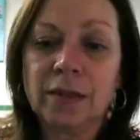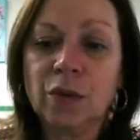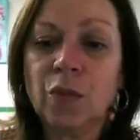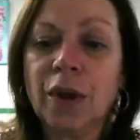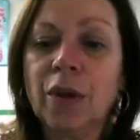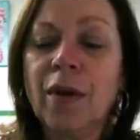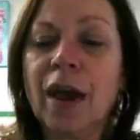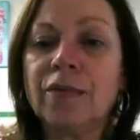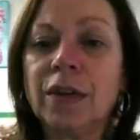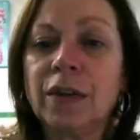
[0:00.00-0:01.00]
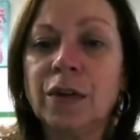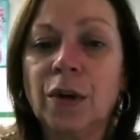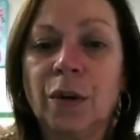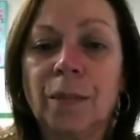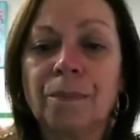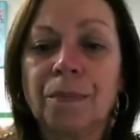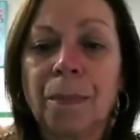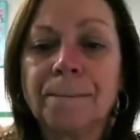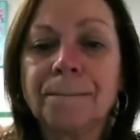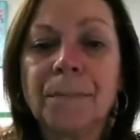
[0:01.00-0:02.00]
So what you have to do
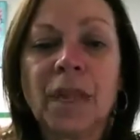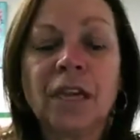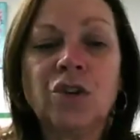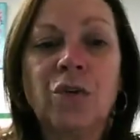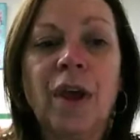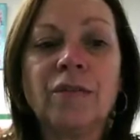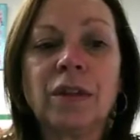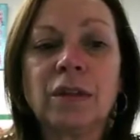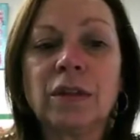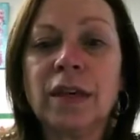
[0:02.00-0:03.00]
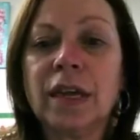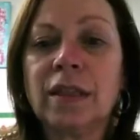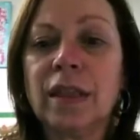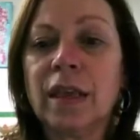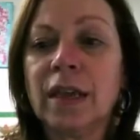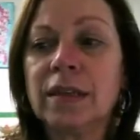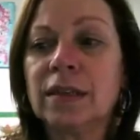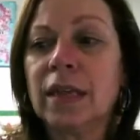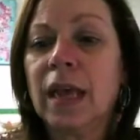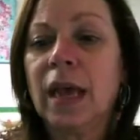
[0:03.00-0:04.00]
is you have to look at things,